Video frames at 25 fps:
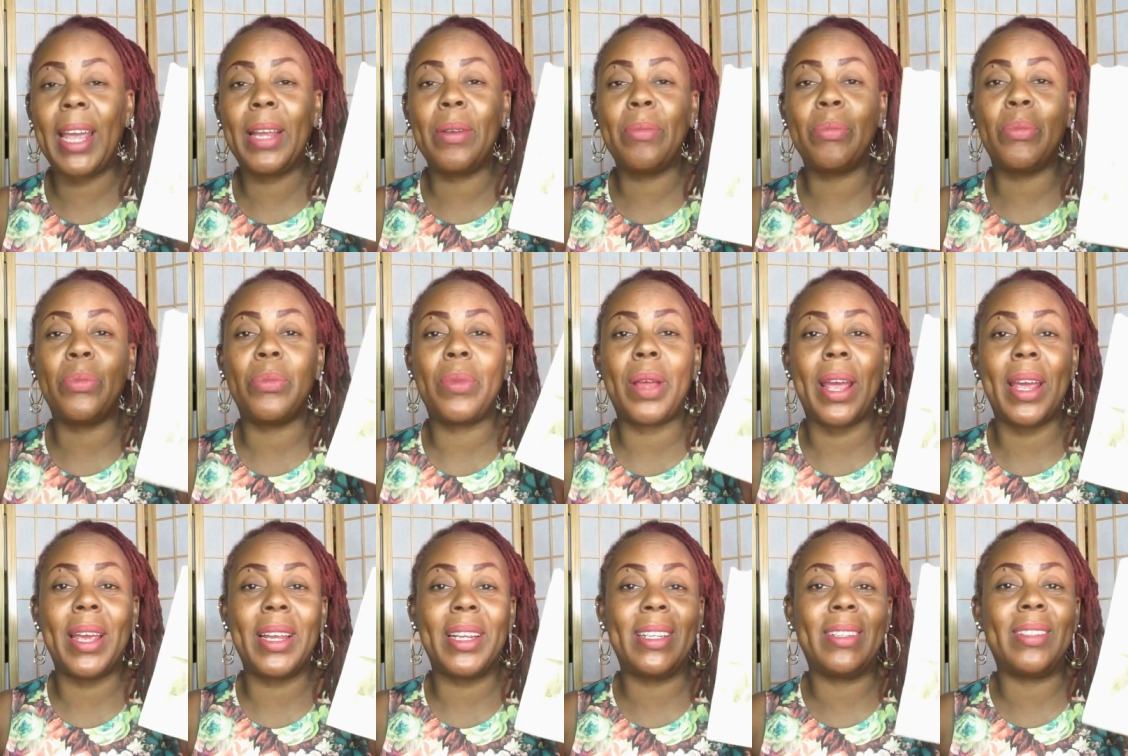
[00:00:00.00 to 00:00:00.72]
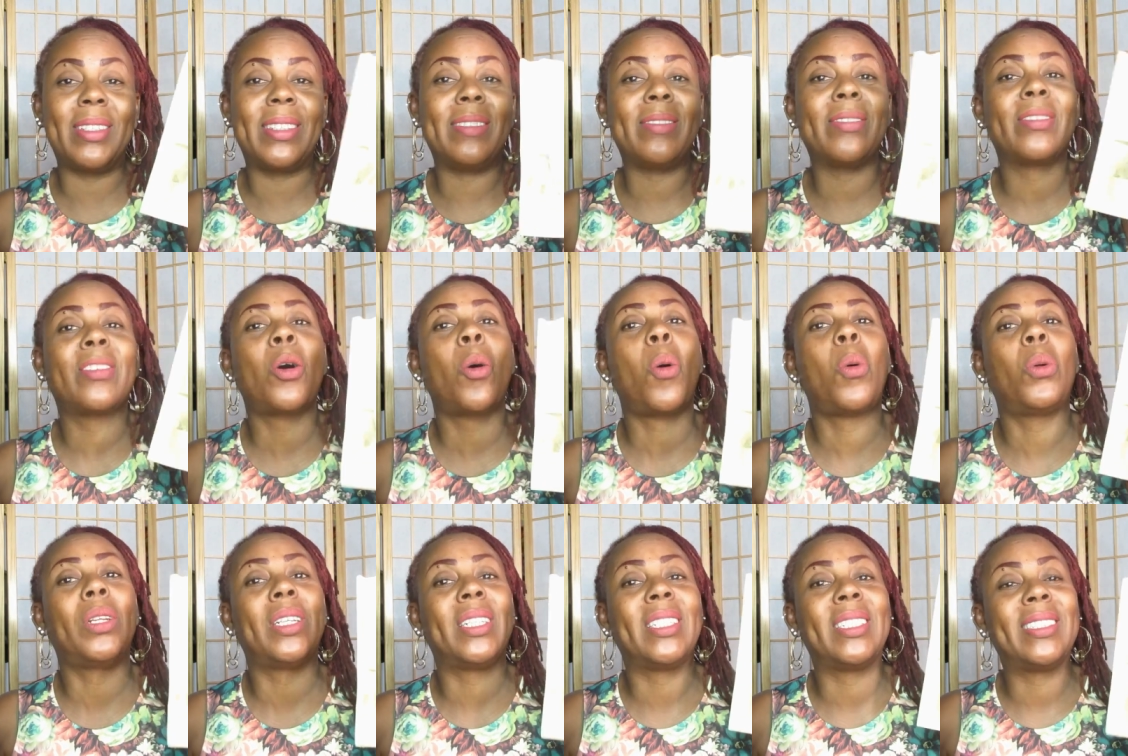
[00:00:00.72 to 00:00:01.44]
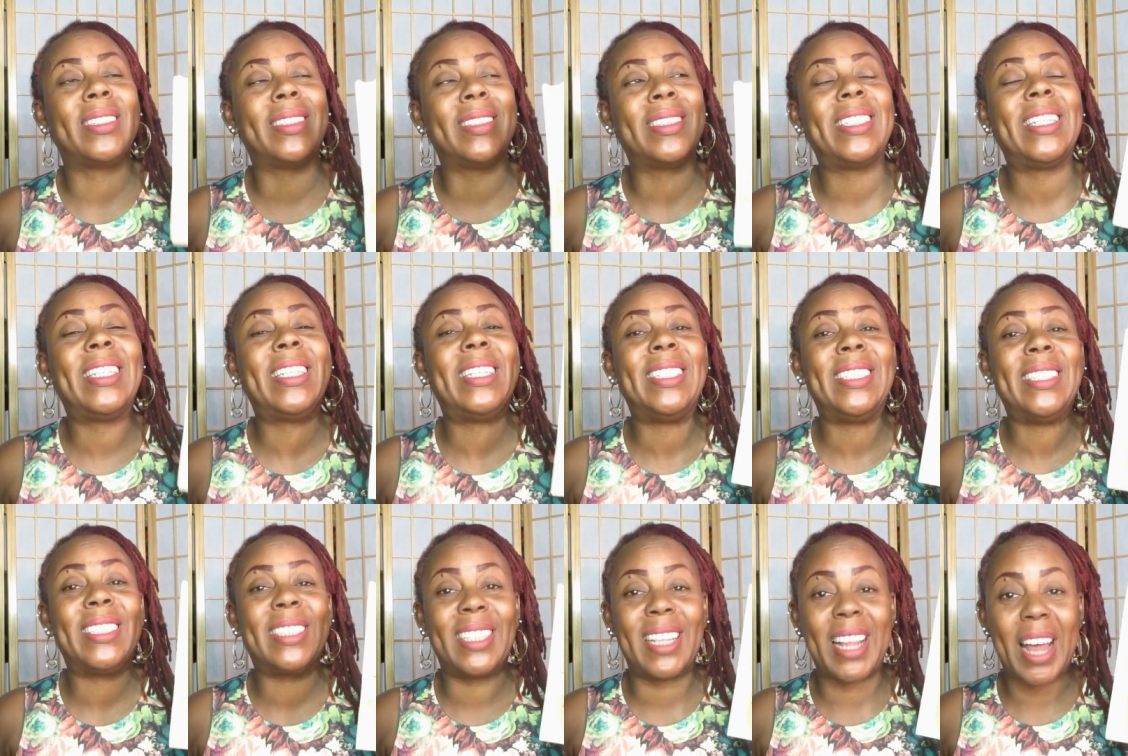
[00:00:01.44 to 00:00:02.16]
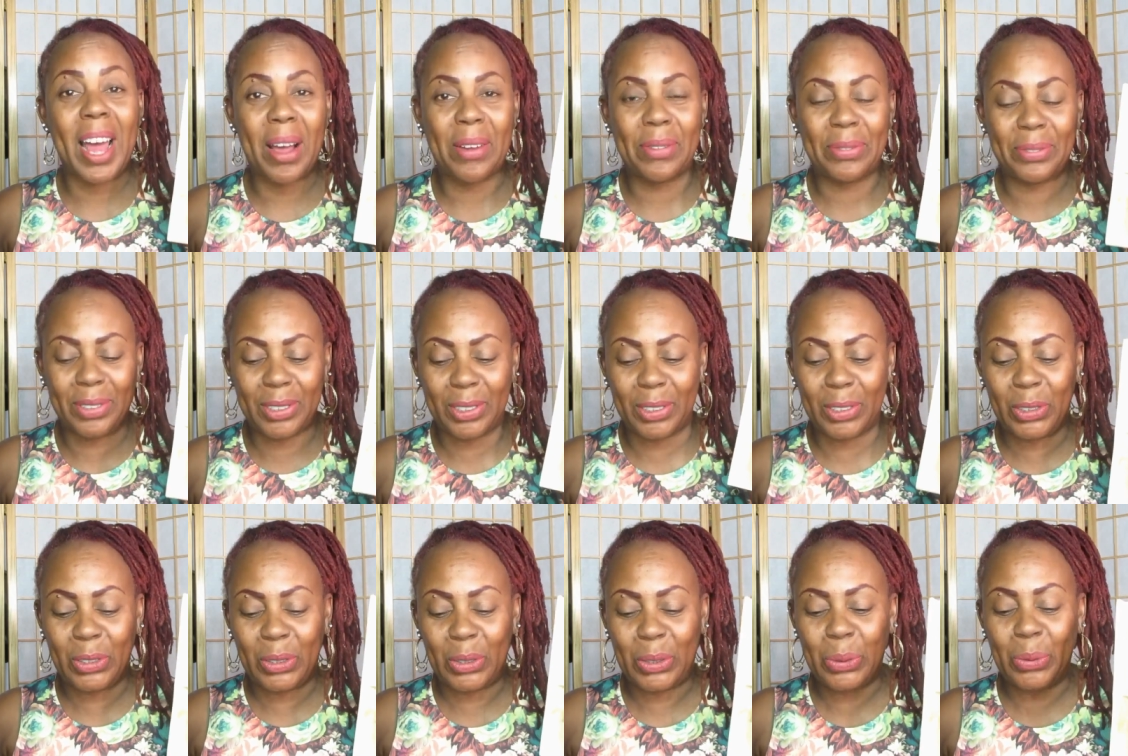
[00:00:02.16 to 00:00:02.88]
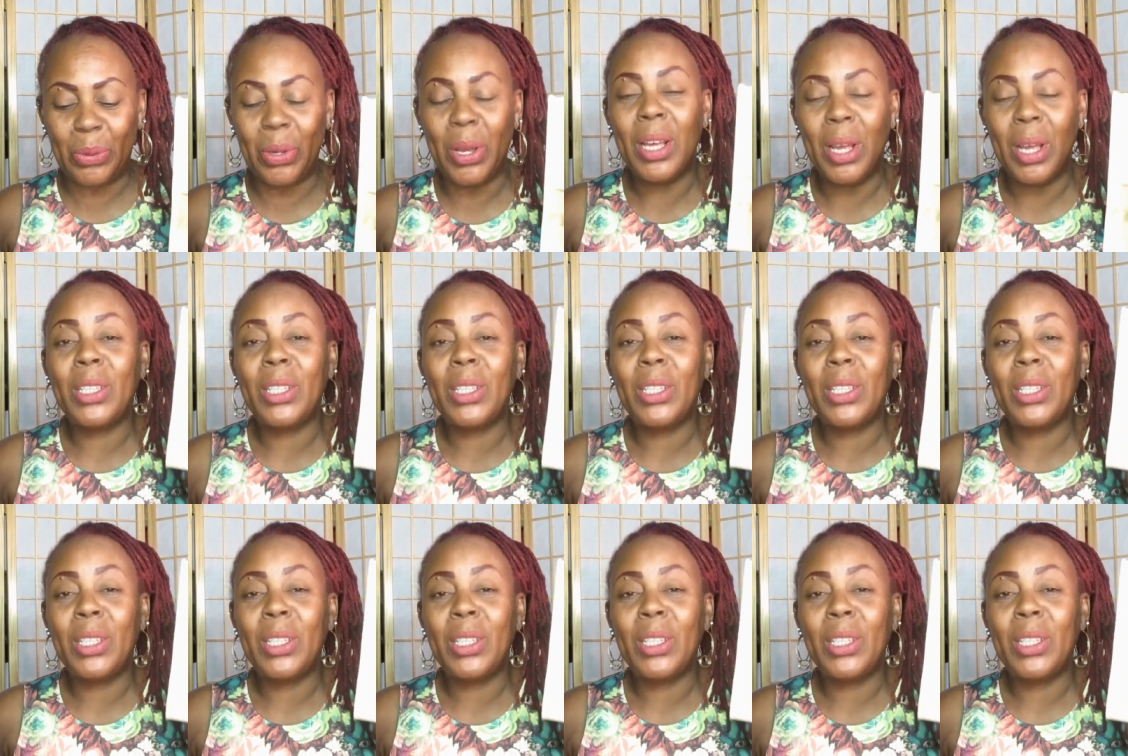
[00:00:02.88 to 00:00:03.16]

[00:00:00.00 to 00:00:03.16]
Eight, eight colon teas left to do.